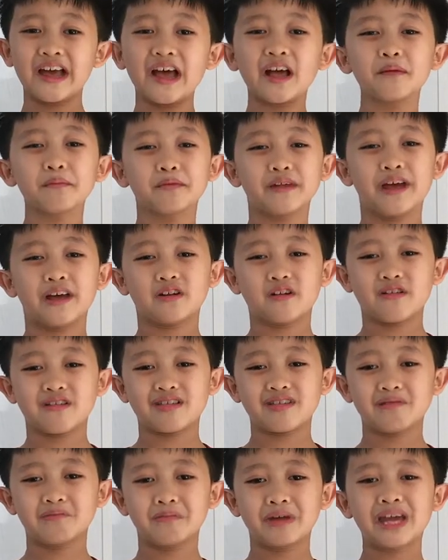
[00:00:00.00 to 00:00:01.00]

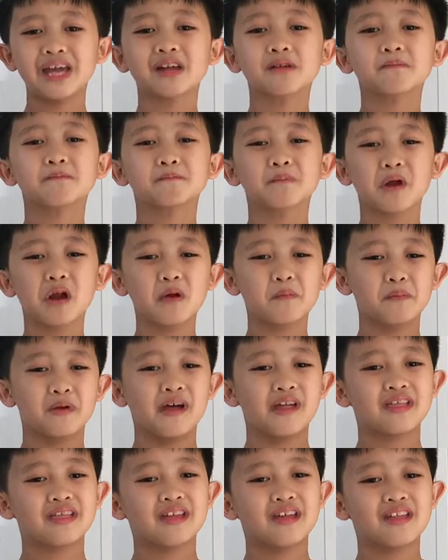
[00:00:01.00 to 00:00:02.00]
gallbladder's main
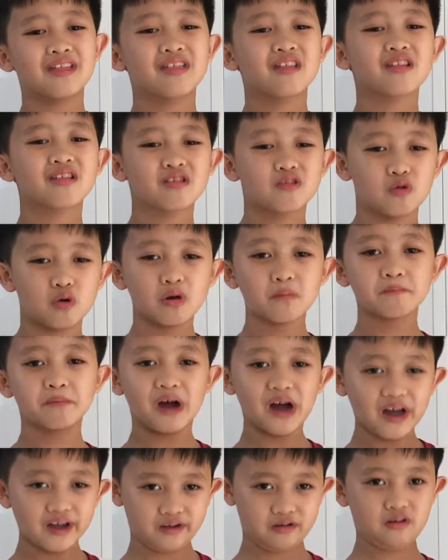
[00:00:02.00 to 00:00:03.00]
purpose is to store
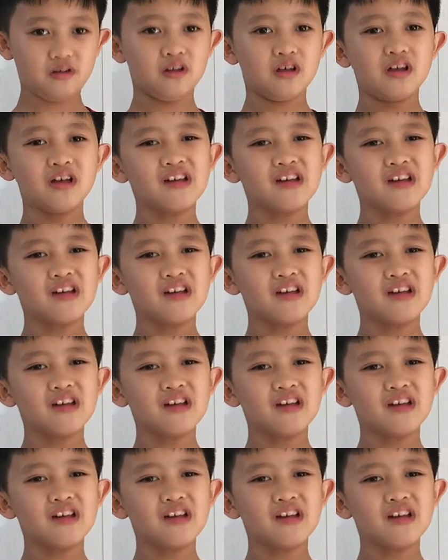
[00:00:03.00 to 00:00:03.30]
bile.